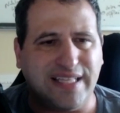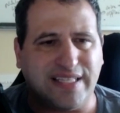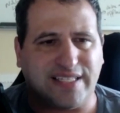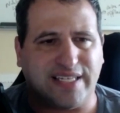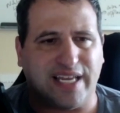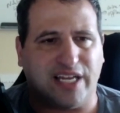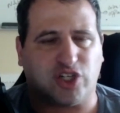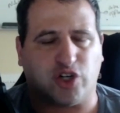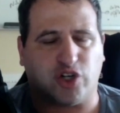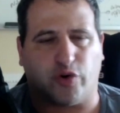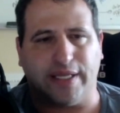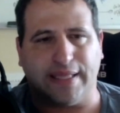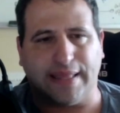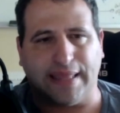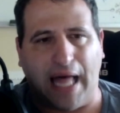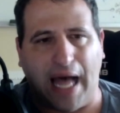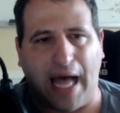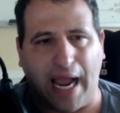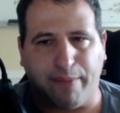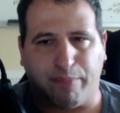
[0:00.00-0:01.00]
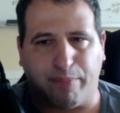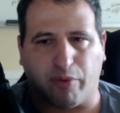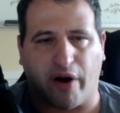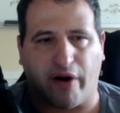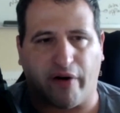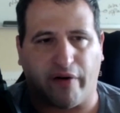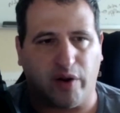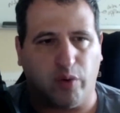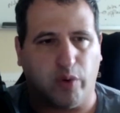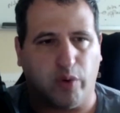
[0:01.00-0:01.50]
century
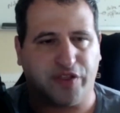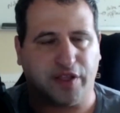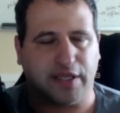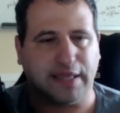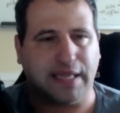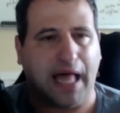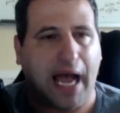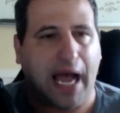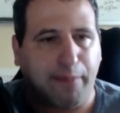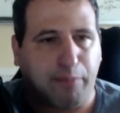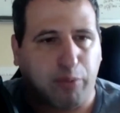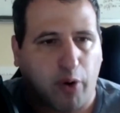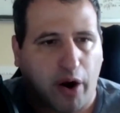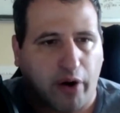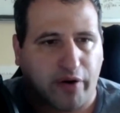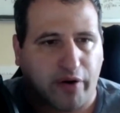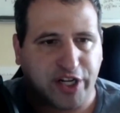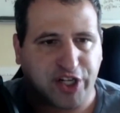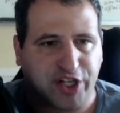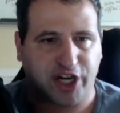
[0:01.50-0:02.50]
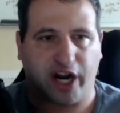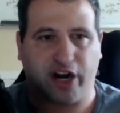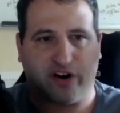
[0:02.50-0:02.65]
library with a library chair.